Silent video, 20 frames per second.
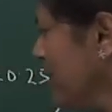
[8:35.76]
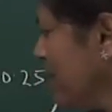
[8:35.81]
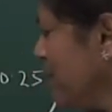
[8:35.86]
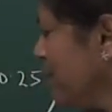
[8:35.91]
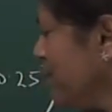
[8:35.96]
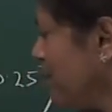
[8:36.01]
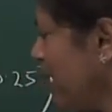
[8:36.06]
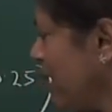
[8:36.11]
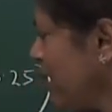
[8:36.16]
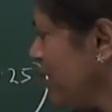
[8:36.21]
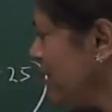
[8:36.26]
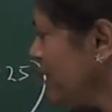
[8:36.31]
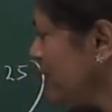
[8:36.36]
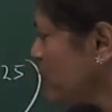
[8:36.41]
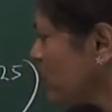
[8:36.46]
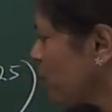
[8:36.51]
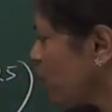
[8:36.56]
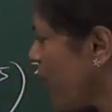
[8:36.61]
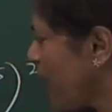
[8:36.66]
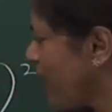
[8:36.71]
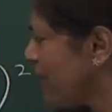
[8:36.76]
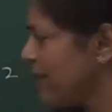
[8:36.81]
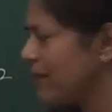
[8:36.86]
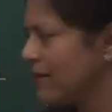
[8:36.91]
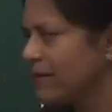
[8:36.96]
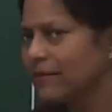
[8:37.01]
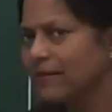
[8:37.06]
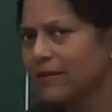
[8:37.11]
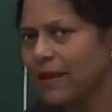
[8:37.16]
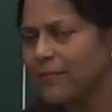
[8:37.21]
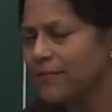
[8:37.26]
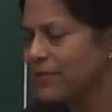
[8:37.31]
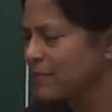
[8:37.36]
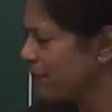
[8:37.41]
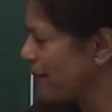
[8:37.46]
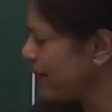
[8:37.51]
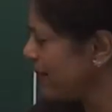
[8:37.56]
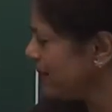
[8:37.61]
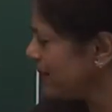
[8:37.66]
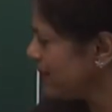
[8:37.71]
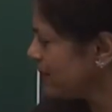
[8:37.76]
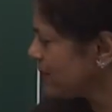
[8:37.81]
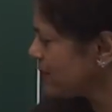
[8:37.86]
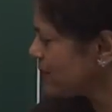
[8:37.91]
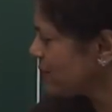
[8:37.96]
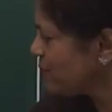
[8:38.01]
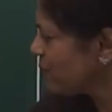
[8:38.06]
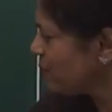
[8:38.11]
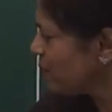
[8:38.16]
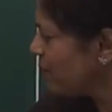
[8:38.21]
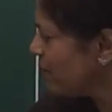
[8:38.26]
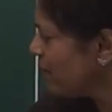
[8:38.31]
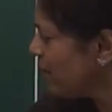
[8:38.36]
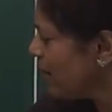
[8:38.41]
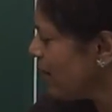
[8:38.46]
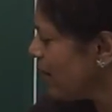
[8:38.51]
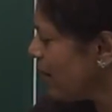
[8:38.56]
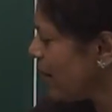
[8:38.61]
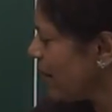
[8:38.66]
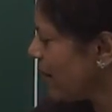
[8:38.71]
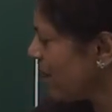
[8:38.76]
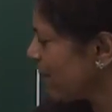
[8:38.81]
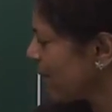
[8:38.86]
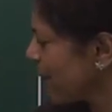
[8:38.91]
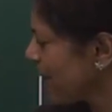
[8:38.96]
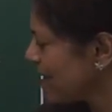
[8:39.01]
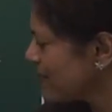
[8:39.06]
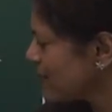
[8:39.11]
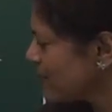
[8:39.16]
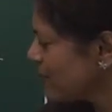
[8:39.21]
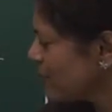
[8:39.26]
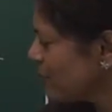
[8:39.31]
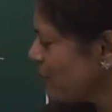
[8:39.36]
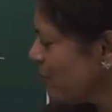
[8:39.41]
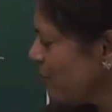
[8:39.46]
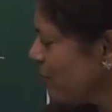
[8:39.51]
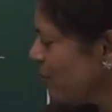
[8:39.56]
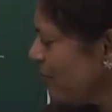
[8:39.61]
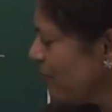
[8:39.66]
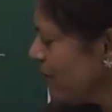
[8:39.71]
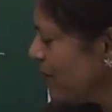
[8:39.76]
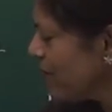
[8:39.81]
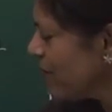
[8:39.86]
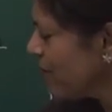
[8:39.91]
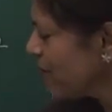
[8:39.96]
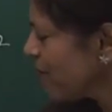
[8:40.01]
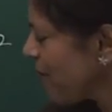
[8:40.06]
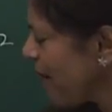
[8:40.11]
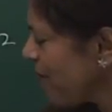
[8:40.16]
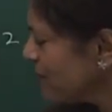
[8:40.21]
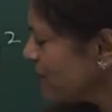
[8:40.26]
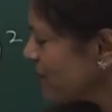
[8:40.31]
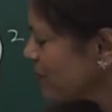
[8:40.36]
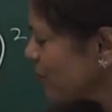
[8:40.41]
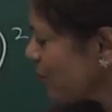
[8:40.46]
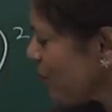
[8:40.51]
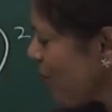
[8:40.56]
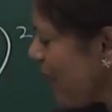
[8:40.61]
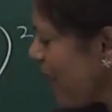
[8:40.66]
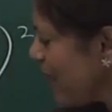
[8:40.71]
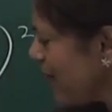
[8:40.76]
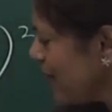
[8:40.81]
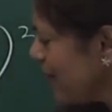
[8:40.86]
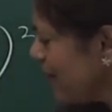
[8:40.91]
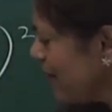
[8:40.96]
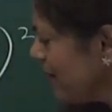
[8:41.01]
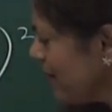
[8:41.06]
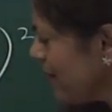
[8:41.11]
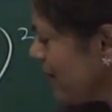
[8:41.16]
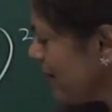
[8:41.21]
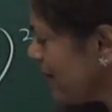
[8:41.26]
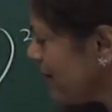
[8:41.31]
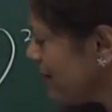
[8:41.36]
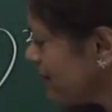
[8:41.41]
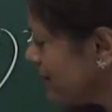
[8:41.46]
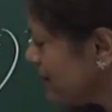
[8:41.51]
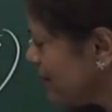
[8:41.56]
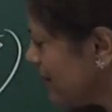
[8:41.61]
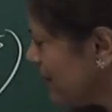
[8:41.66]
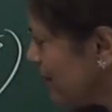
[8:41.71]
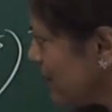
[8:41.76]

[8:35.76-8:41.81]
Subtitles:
Minus 1 times minus 2, a plus 2. 5 squared is a